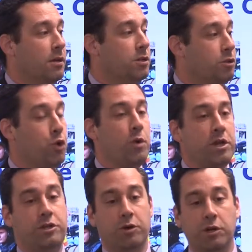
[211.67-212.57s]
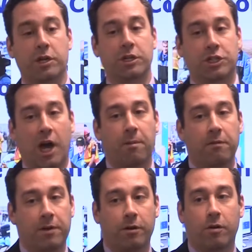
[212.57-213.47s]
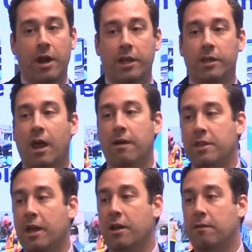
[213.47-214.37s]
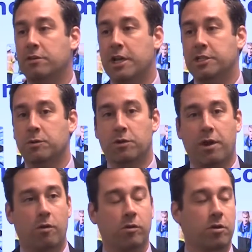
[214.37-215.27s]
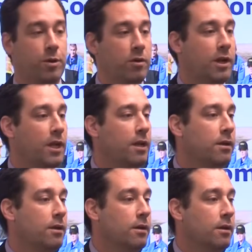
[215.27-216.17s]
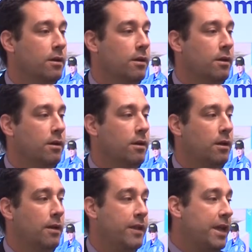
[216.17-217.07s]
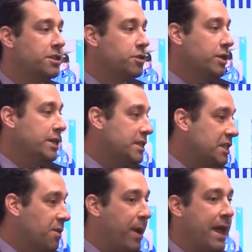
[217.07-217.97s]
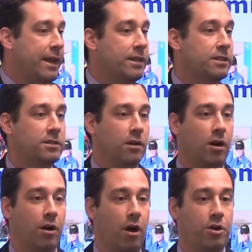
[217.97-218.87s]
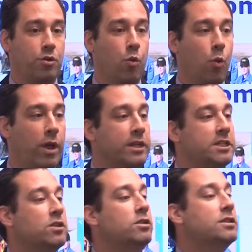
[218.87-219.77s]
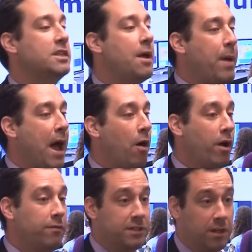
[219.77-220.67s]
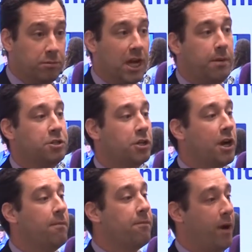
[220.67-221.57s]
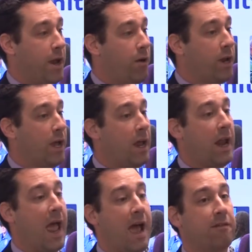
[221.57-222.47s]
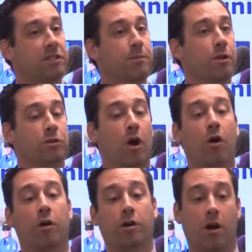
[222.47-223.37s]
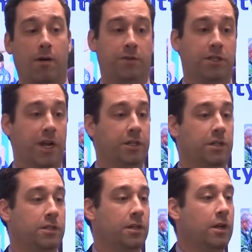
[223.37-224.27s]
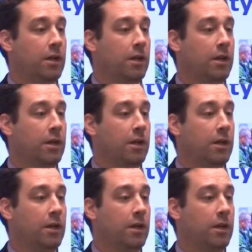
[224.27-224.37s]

So do we do a good job of integrating and having that conversation with our whole community? And the answer is it depends. Are you willing to step out of sometimes your comfort area and have some of those hard conversations?